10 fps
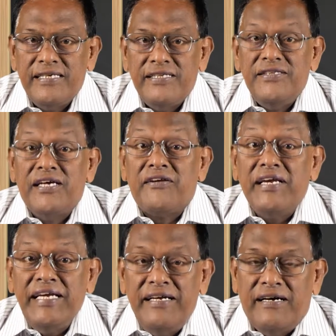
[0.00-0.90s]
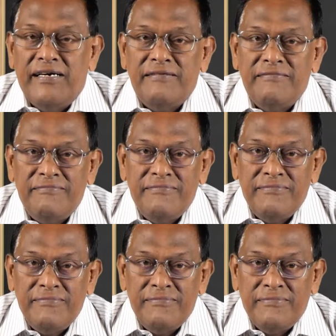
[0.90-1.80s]
the reader.
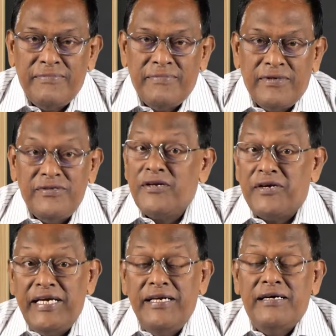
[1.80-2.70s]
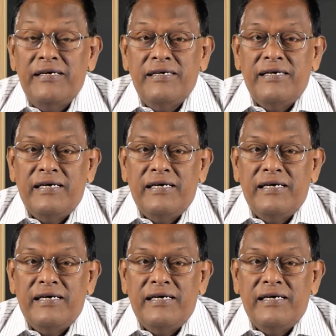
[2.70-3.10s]
The reader,